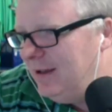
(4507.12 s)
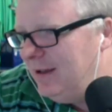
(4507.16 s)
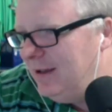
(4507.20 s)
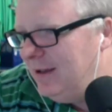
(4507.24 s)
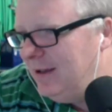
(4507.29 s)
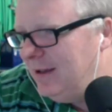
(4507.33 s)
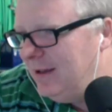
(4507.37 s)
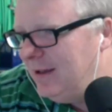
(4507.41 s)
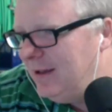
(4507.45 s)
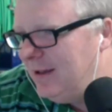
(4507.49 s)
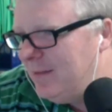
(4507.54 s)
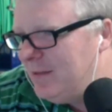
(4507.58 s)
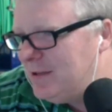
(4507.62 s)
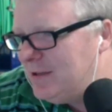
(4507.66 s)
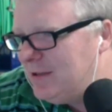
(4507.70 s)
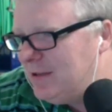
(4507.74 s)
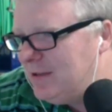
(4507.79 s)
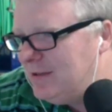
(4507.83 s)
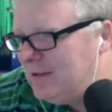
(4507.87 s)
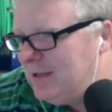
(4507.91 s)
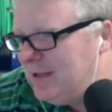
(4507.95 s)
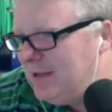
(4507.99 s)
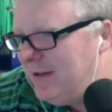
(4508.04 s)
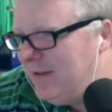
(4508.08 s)
Amazon
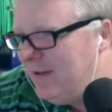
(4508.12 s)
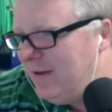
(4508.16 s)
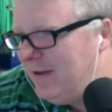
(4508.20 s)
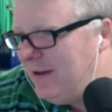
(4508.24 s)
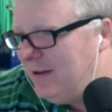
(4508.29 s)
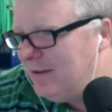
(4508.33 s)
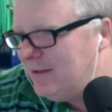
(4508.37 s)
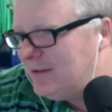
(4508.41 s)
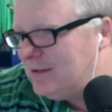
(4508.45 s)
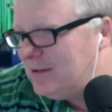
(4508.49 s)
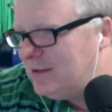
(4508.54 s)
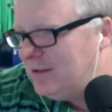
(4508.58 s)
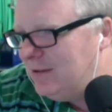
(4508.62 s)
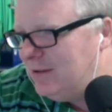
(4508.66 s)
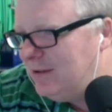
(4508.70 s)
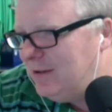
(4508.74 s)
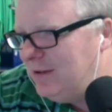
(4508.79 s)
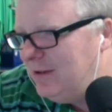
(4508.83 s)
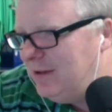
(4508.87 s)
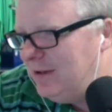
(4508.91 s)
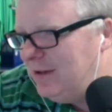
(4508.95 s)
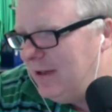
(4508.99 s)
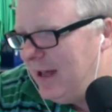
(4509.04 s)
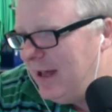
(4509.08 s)
TV looks good.
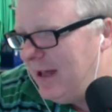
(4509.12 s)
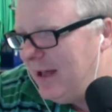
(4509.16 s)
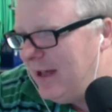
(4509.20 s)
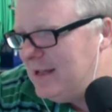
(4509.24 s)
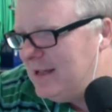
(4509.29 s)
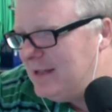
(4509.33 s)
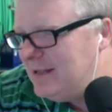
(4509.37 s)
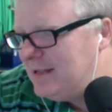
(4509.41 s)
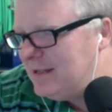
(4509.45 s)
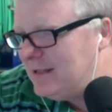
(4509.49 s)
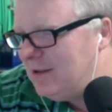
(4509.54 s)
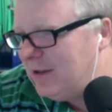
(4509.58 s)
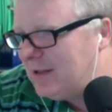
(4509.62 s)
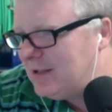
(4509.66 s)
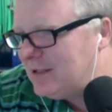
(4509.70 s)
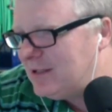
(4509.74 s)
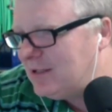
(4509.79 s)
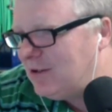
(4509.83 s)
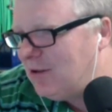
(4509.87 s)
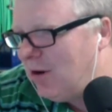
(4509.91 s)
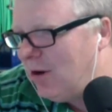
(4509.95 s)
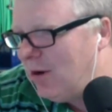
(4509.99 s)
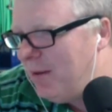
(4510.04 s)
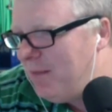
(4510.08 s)
Is this like a
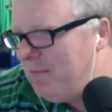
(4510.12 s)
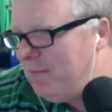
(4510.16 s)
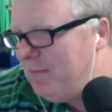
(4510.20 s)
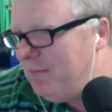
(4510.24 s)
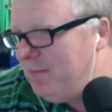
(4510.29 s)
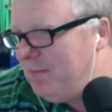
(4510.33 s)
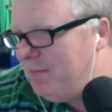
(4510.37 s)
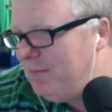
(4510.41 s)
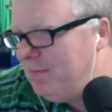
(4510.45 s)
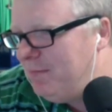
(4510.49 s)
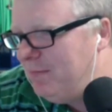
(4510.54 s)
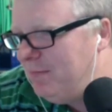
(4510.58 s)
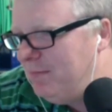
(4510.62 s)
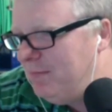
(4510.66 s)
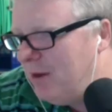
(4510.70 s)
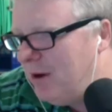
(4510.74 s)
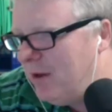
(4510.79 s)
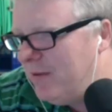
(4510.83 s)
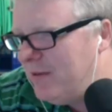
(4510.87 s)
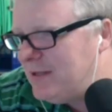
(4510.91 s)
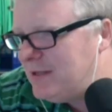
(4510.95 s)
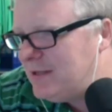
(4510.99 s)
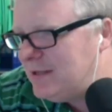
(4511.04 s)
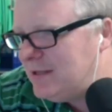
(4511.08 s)
Skype? Oh,
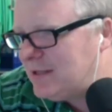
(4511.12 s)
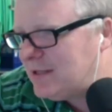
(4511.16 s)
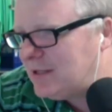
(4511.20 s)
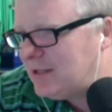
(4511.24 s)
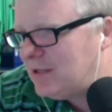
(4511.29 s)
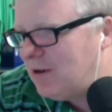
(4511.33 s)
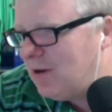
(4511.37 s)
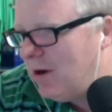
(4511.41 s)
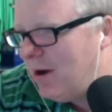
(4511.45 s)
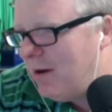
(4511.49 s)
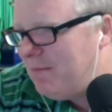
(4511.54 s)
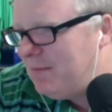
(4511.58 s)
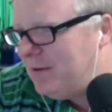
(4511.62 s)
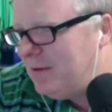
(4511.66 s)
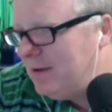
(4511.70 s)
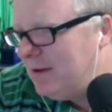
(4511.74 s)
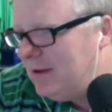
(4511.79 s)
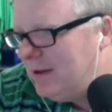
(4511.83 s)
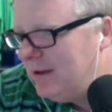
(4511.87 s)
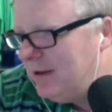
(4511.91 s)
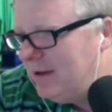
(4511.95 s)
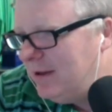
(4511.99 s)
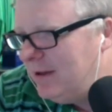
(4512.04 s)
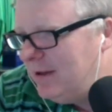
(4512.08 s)
this is a Skype
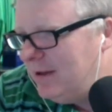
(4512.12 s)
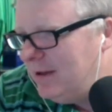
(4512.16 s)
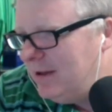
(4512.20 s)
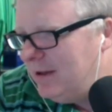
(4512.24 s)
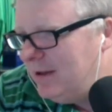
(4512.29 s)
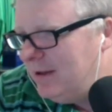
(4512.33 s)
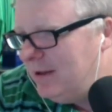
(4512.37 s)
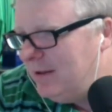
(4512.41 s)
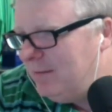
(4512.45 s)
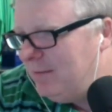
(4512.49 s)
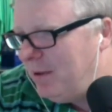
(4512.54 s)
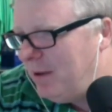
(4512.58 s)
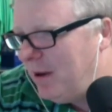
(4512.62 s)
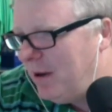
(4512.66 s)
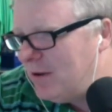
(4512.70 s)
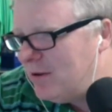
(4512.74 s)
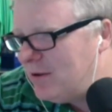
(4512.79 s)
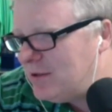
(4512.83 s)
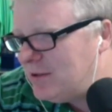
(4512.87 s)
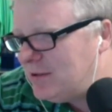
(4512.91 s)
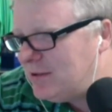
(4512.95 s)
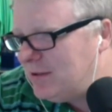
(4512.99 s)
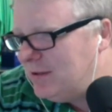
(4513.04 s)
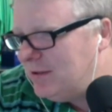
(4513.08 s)

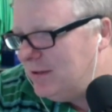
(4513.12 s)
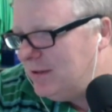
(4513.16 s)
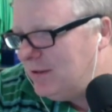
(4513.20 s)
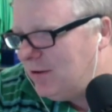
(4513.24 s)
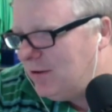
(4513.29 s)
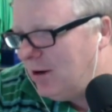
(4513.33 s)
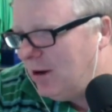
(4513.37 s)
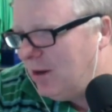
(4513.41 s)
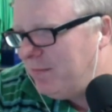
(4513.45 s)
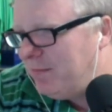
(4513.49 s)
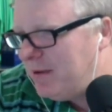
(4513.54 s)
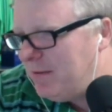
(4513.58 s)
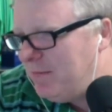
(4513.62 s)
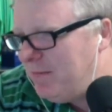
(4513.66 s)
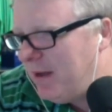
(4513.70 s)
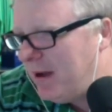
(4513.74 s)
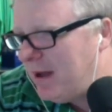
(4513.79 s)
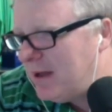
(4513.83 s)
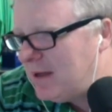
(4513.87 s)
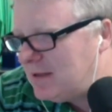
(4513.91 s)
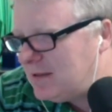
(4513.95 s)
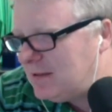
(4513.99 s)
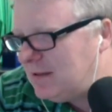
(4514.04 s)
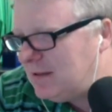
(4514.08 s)
post. Copy
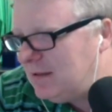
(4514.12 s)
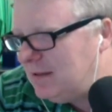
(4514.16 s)
paste.